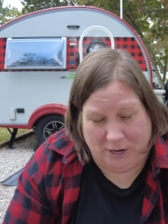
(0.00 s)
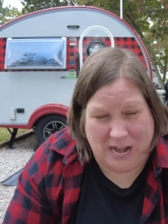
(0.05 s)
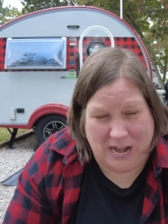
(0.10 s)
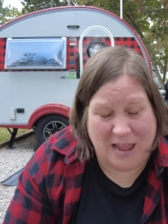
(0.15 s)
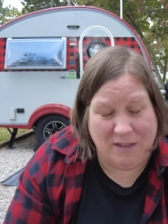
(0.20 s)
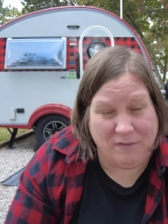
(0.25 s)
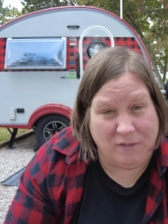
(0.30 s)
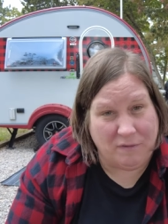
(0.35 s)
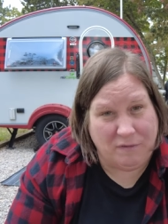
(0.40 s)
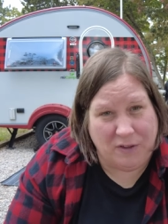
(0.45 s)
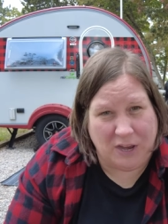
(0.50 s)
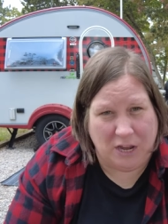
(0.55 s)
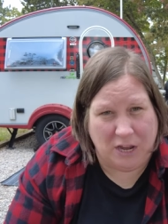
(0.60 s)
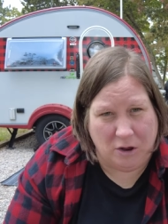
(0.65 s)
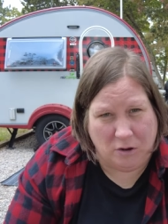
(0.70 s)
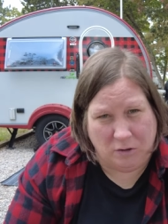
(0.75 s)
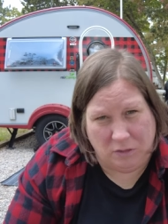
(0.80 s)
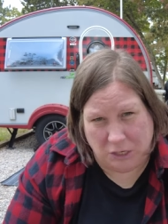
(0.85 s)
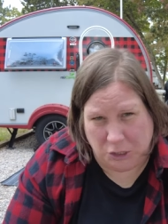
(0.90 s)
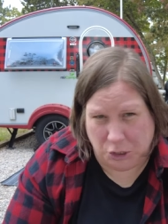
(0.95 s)
and I have a
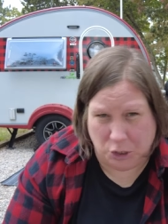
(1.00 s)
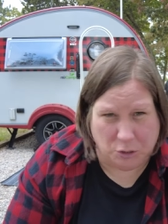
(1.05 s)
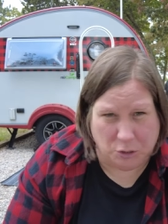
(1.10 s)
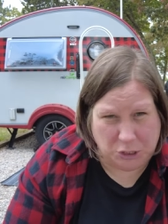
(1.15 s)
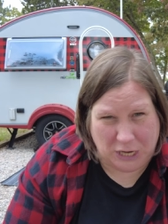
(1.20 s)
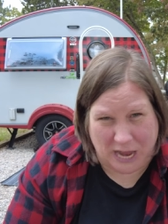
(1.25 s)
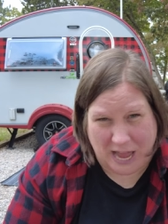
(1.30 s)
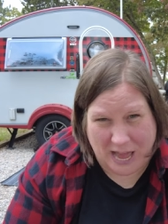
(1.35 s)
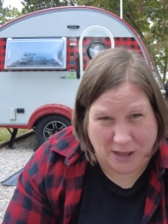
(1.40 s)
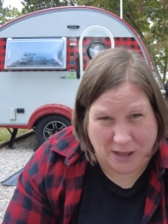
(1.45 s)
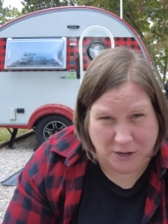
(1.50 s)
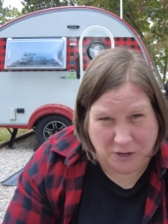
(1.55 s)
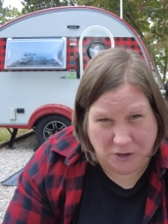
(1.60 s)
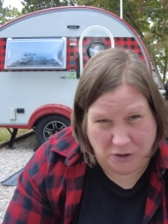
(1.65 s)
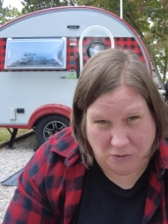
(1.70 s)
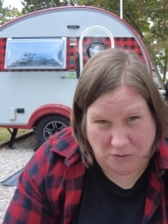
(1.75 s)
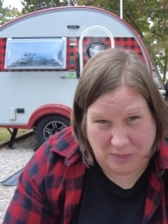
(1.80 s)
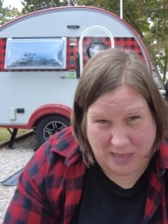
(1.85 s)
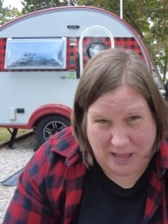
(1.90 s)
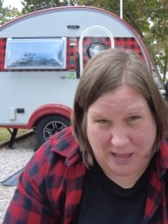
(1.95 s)
video that shows you how to
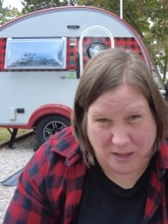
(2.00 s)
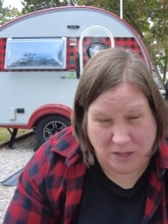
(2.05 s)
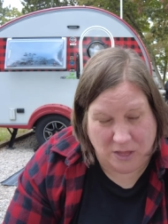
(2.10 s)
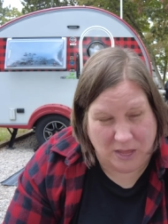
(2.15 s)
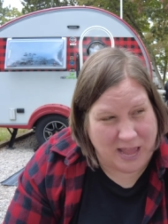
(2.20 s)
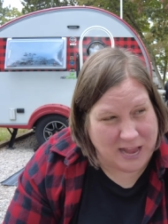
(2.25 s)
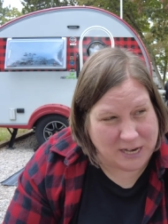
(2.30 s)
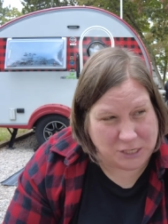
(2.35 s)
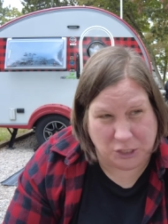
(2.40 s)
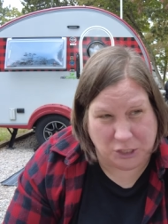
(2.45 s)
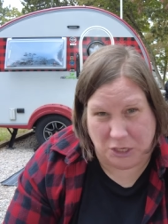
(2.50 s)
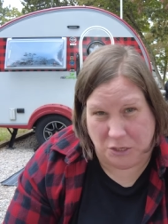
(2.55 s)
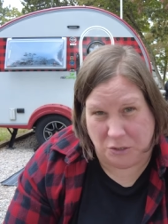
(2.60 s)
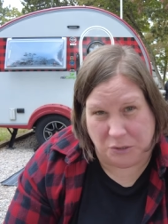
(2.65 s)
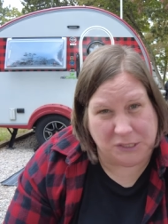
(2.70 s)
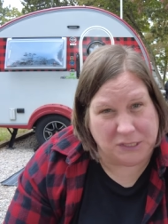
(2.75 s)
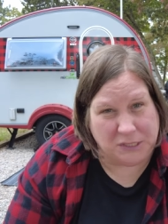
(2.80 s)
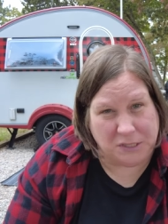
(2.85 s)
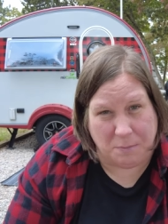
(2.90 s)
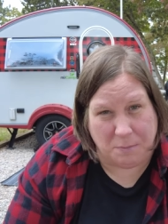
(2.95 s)
do that. It actually
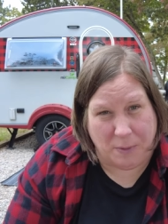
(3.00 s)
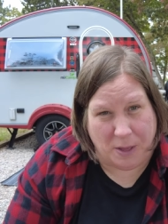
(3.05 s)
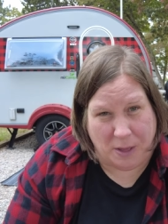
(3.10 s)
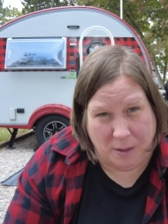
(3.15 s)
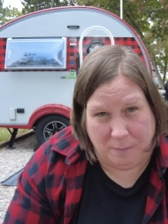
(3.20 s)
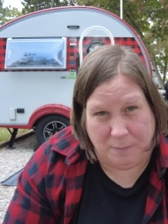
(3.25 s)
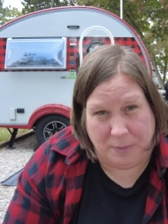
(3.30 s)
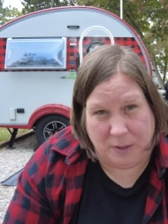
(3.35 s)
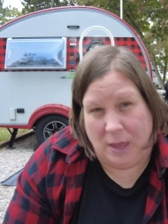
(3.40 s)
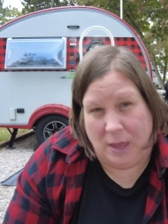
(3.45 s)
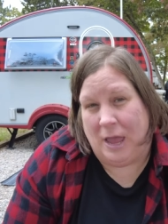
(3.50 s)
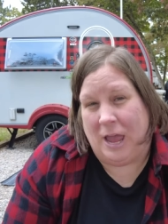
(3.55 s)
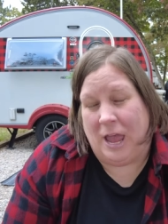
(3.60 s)
uses the pump